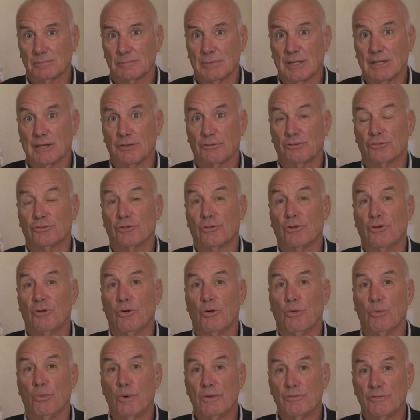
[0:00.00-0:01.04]
Because
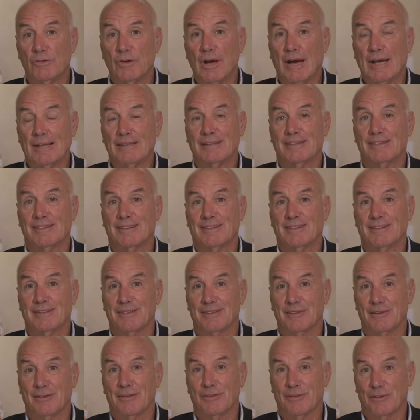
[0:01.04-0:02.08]
we've got
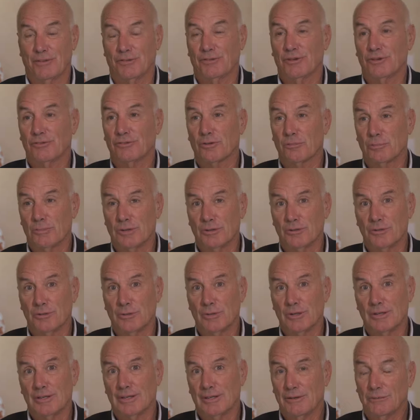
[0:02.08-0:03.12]
the system to
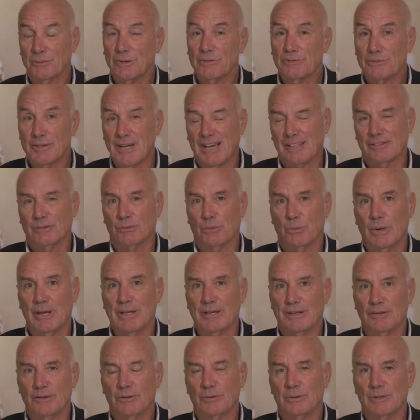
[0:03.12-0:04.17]
do it, and we've got the way
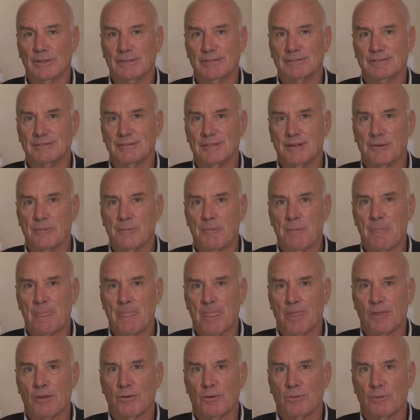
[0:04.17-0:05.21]
to do it.
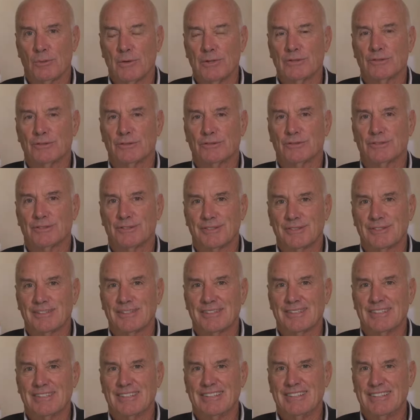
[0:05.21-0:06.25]
We just
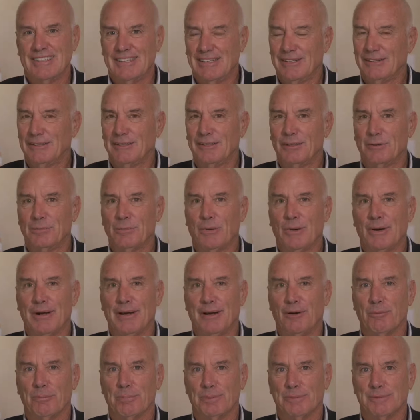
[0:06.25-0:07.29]
need a little more
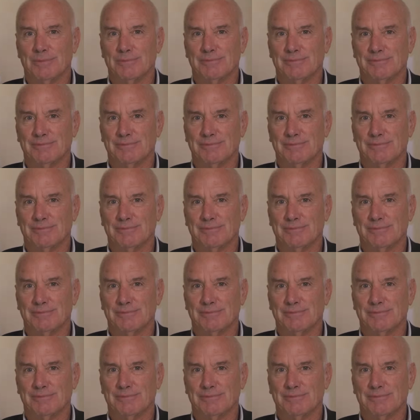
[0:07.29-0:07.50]
help.